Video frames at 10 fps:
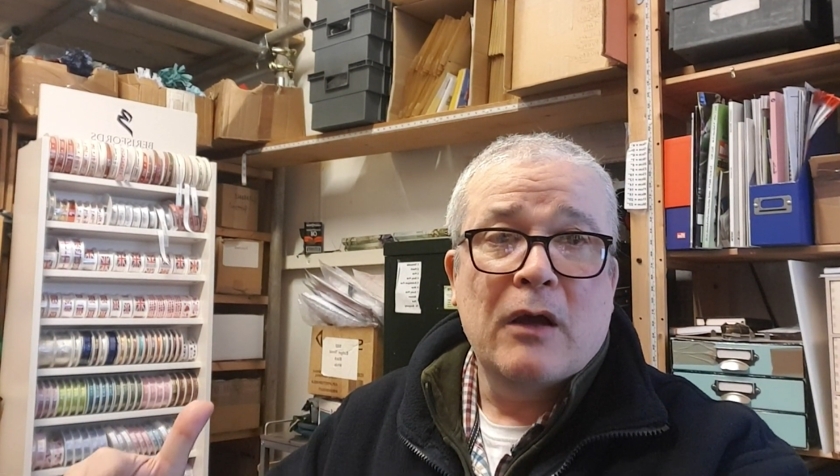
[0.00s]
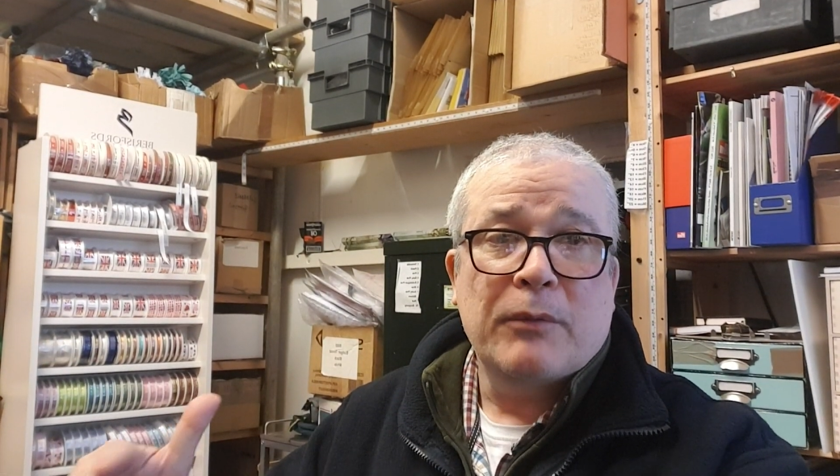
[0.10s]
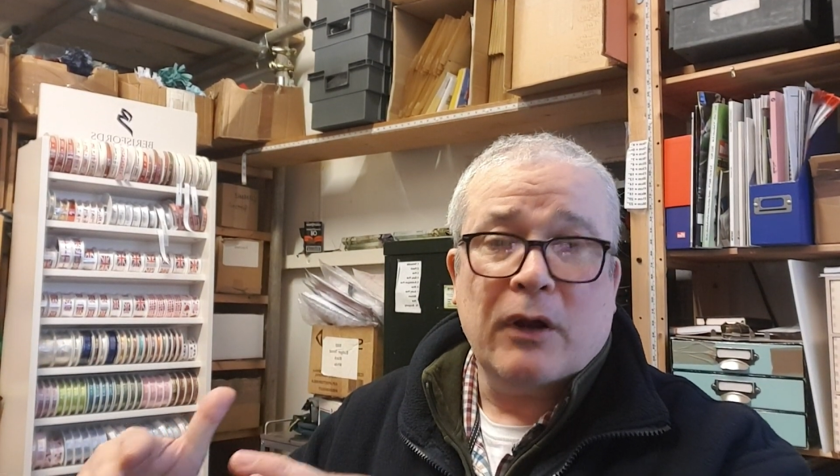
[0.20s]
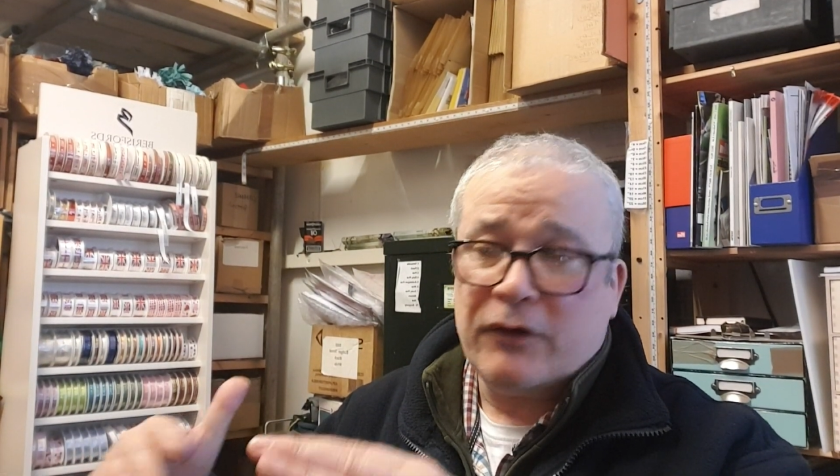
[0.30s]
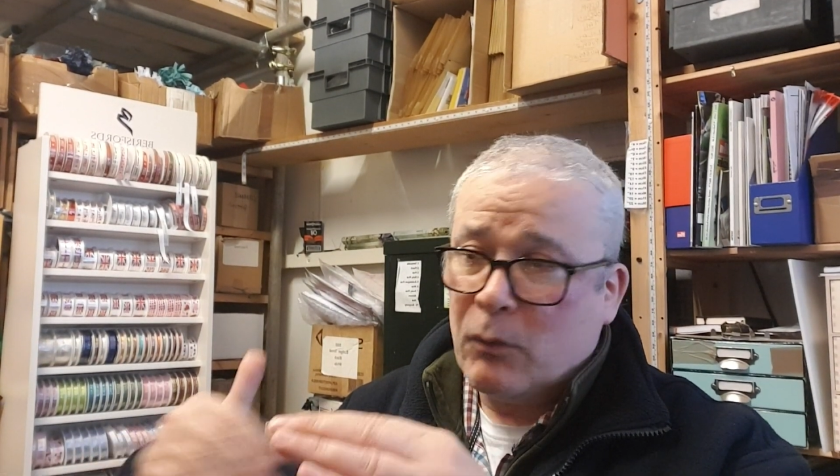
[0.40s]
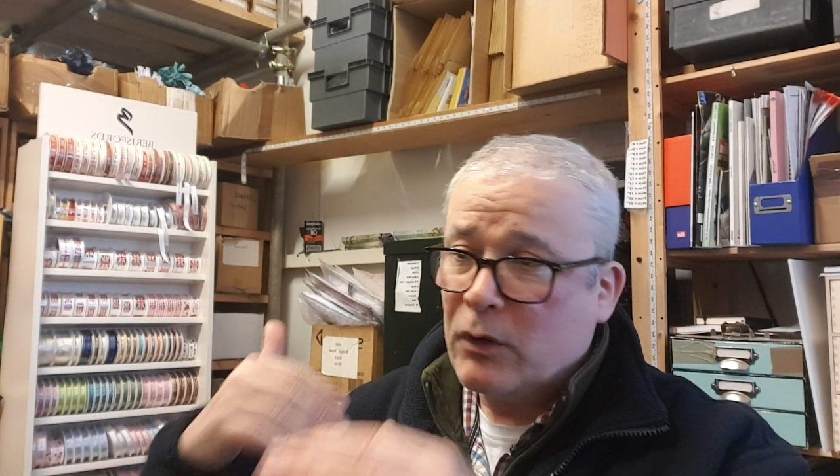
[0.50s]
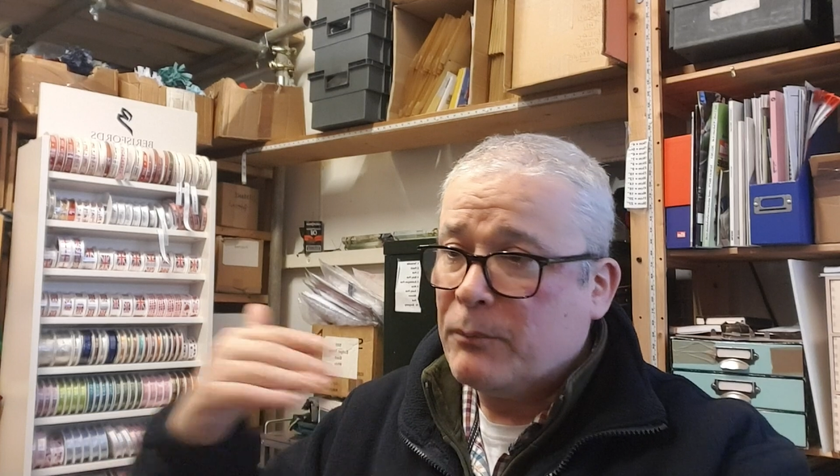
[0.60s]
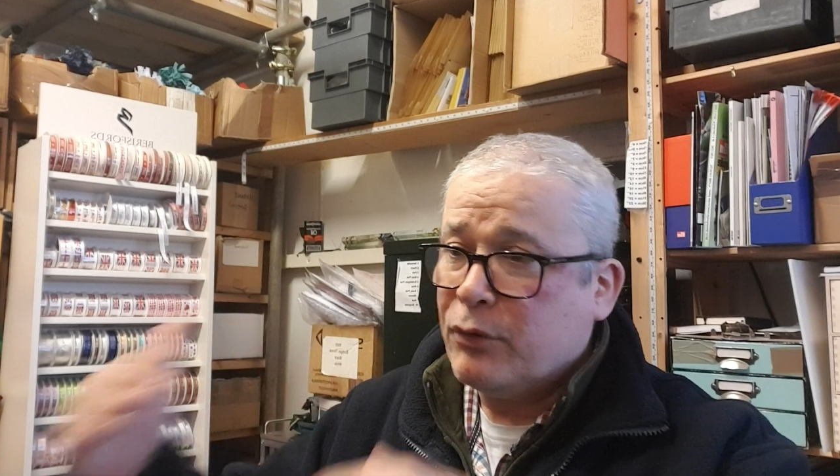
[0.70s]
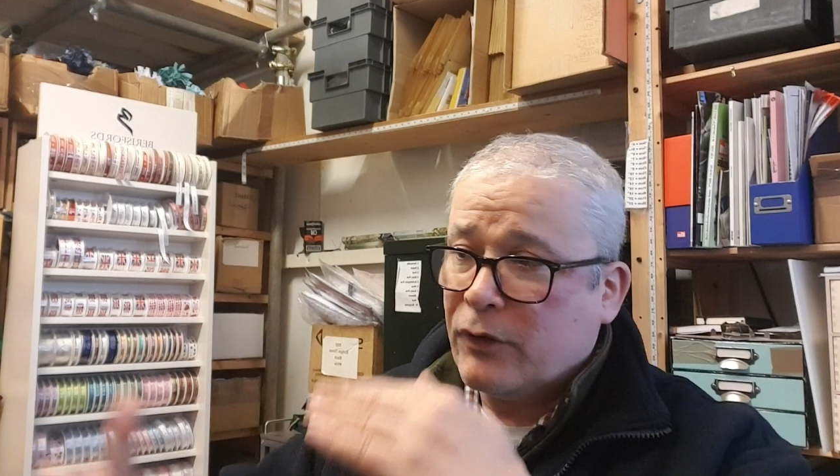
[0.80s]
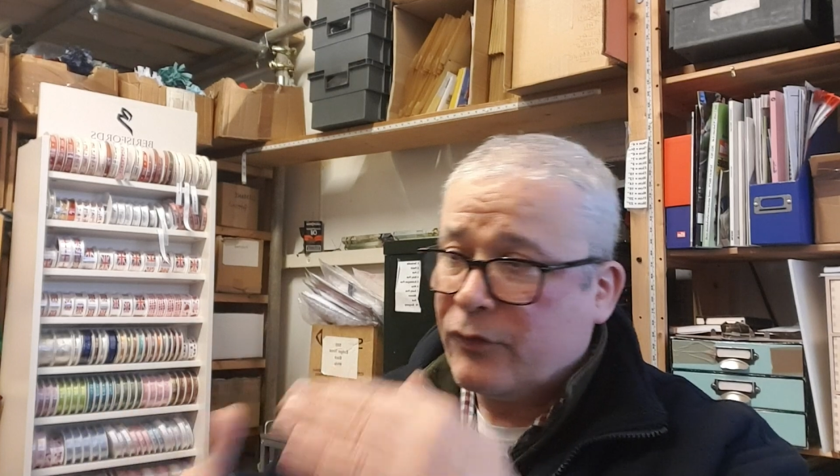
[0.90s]
But I don't want to
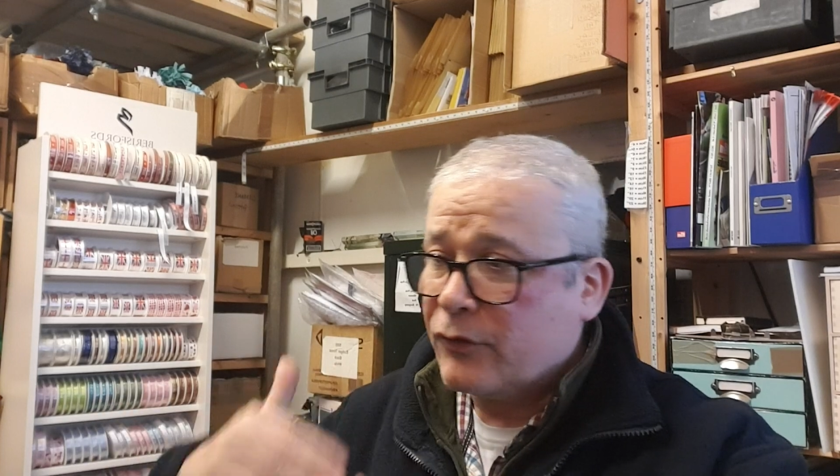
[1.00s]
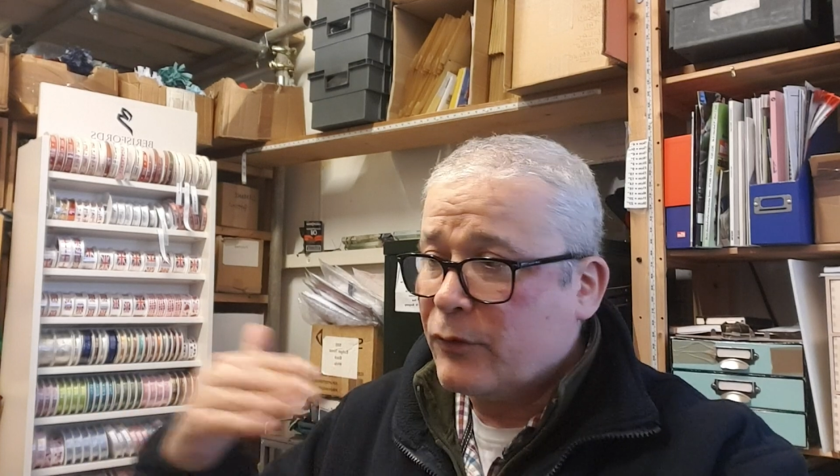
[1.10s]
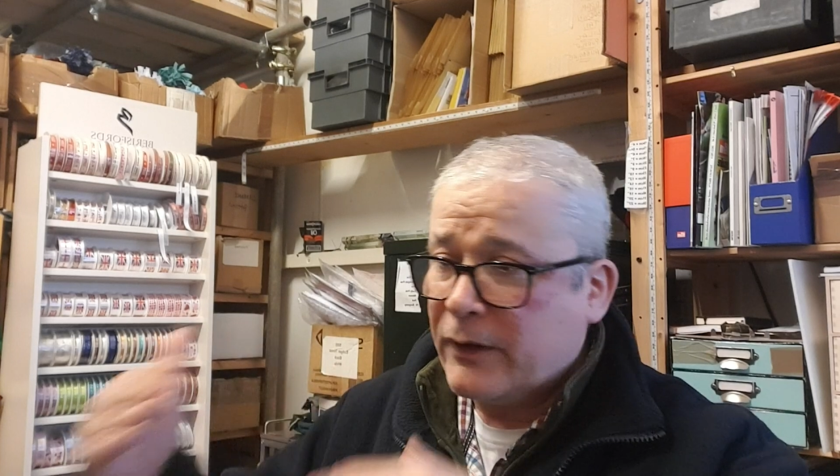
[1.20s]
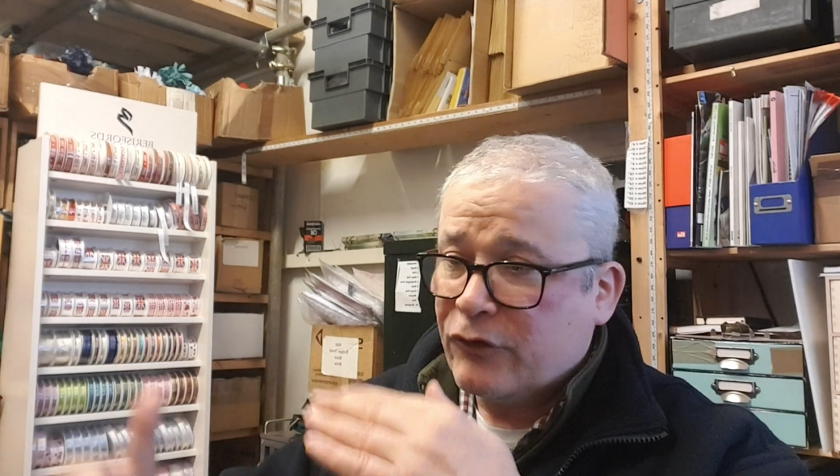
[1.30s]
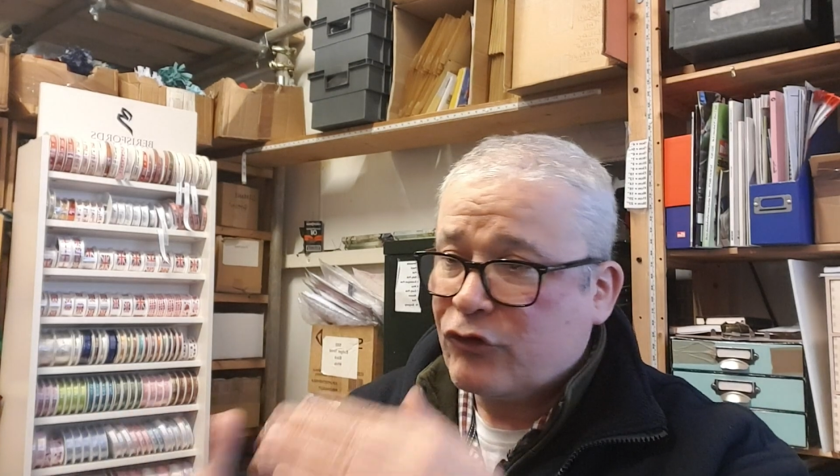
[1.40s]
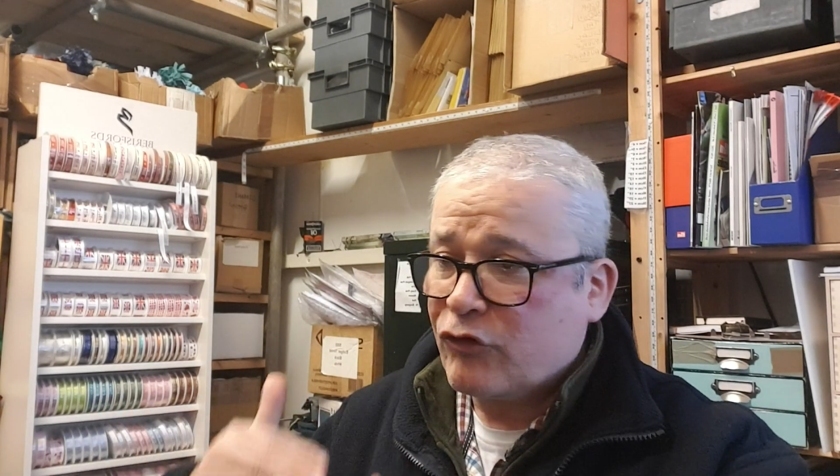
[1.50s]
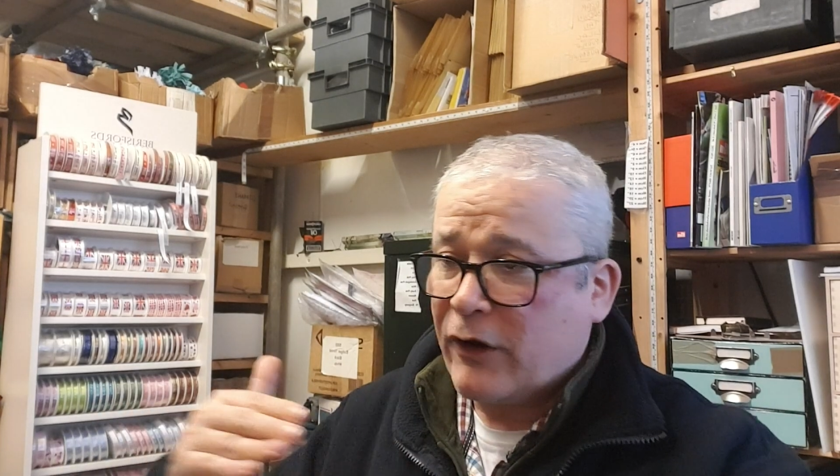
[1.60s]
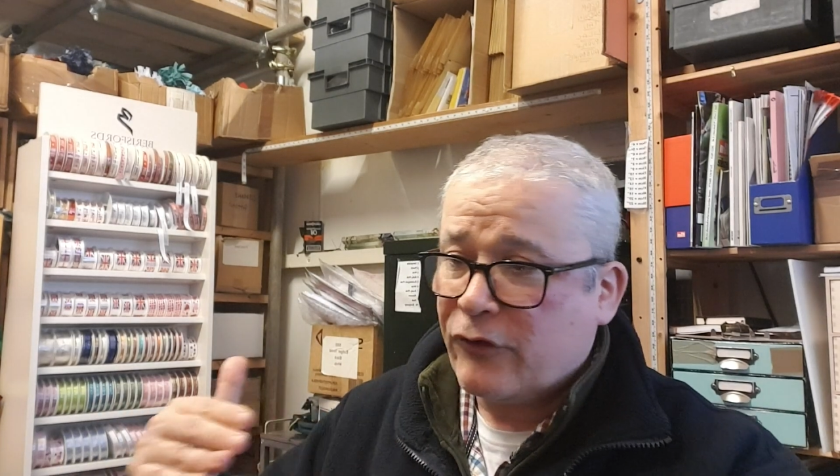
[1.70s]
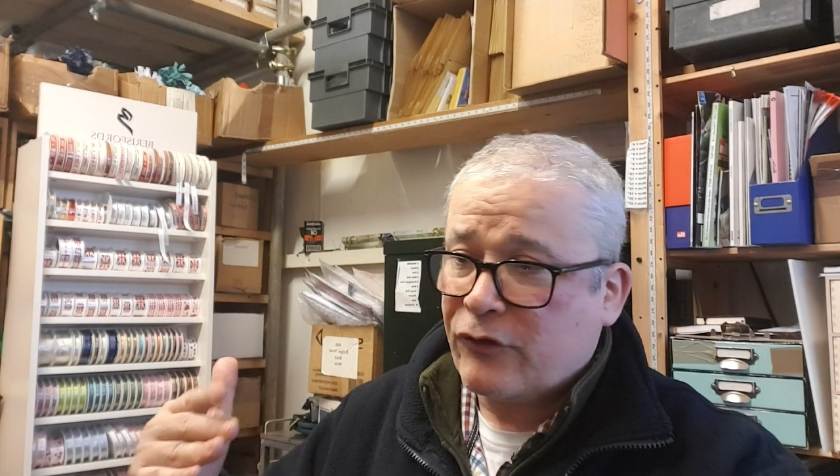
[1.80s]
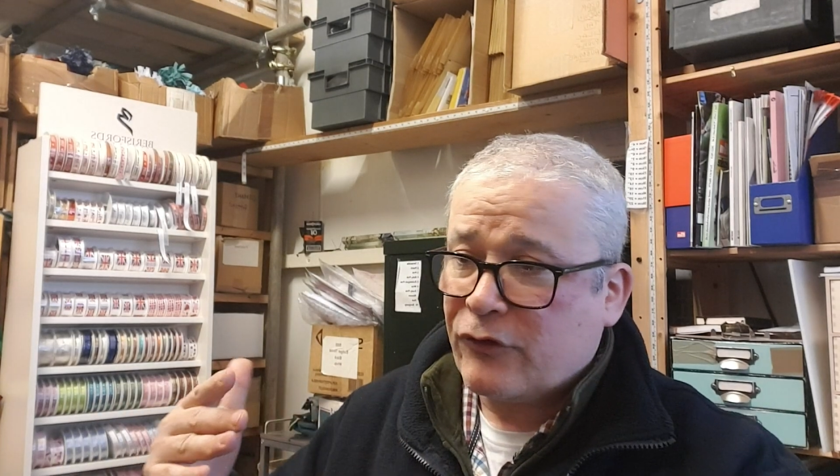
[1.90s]
put it through any
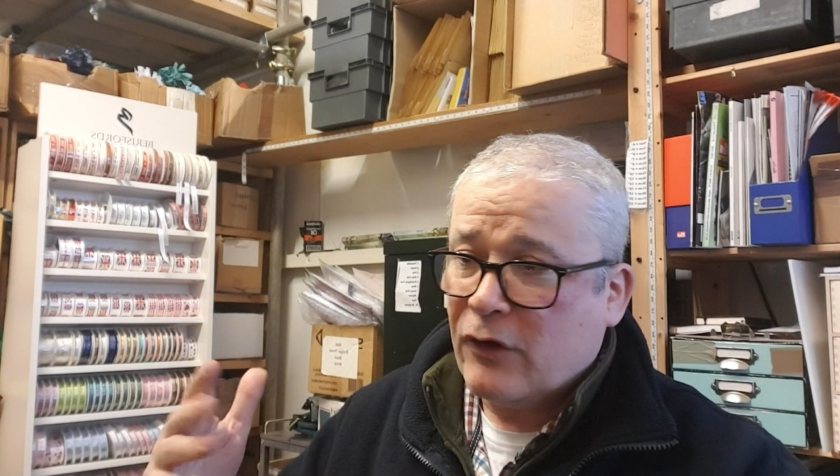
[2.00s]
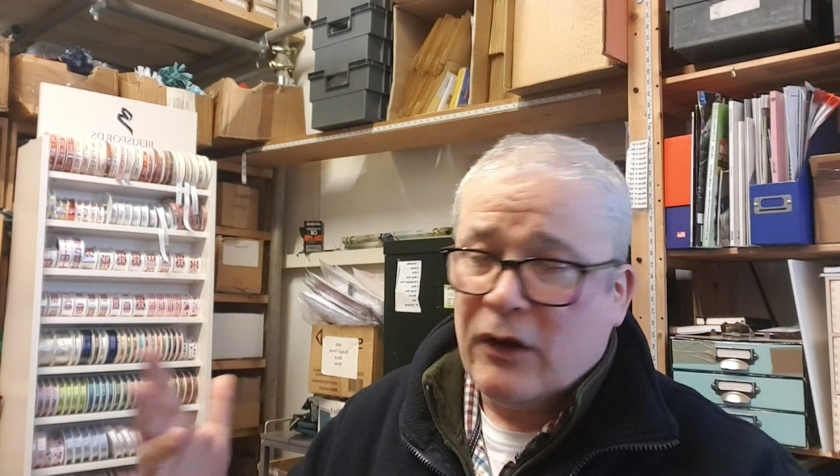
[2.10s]
stress